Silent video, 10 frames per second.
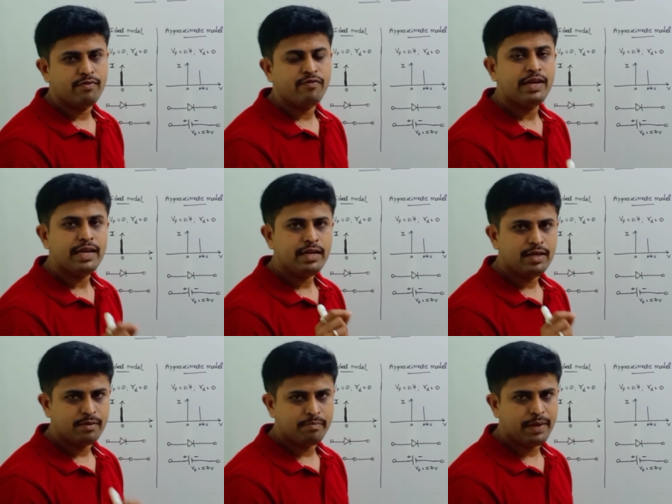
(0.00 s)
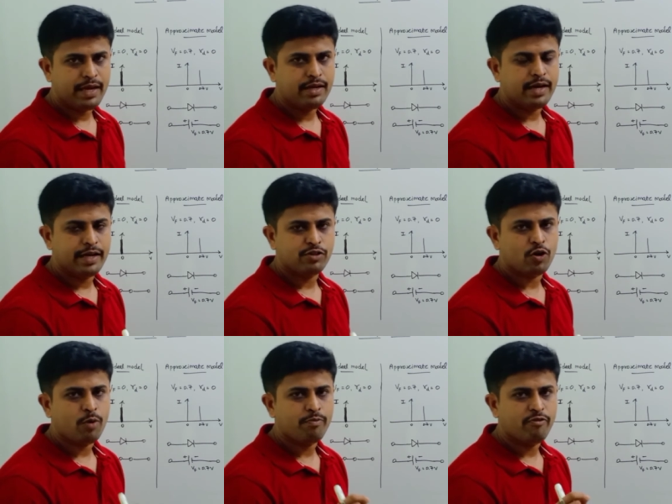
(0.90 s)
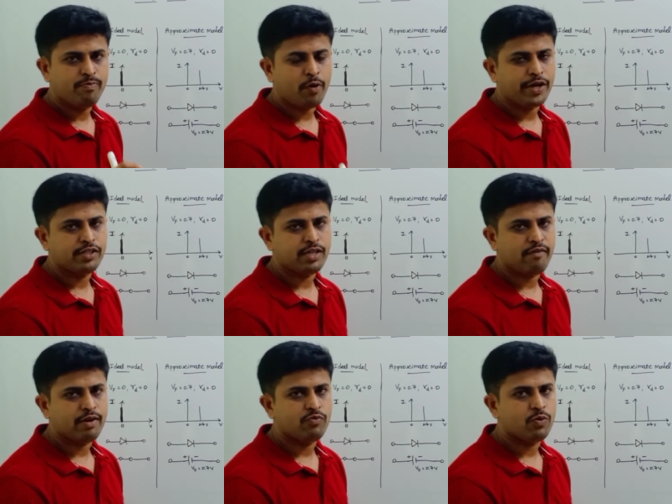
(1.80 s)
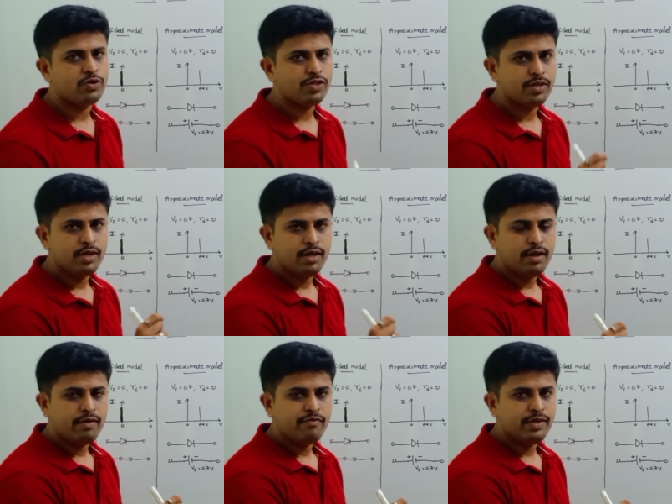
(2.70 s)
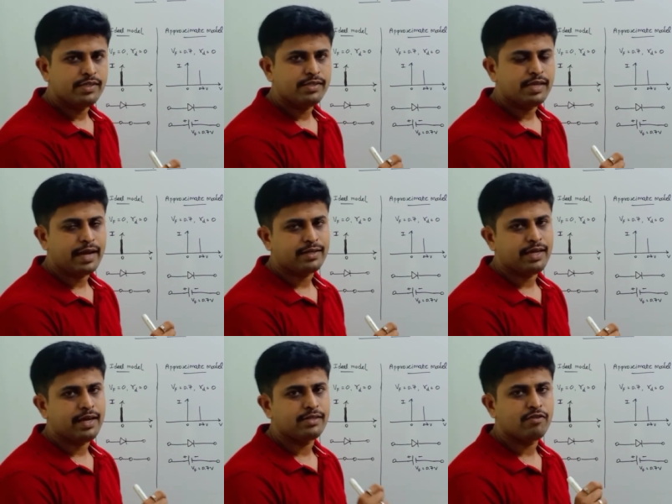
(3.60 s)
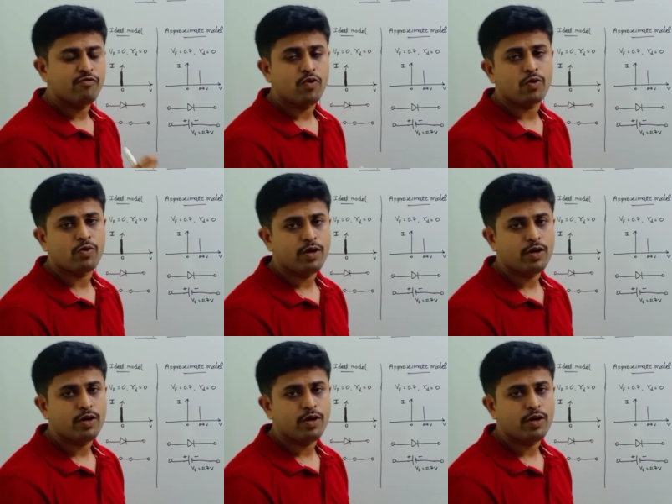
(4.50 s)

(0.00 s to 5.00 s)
will make a drop of 0.7 volts, which is acting as a forward